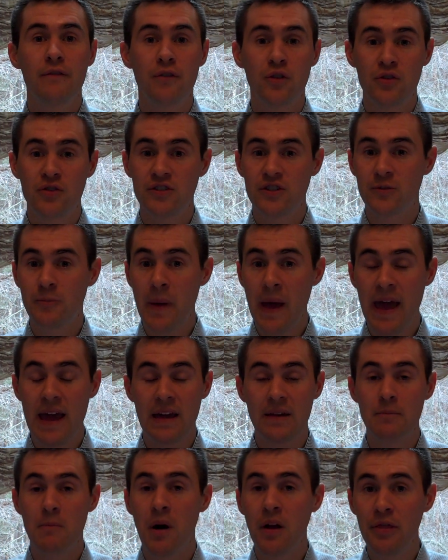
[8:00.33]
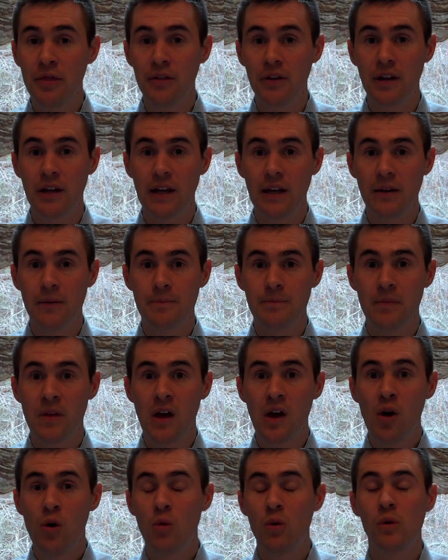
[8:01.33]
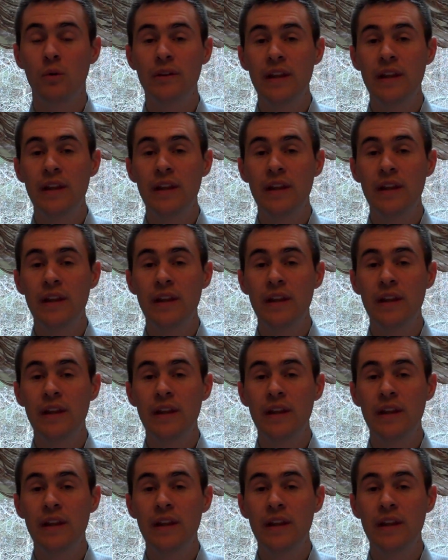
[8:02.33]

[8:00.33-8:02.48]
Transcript: versus paying monthly, well,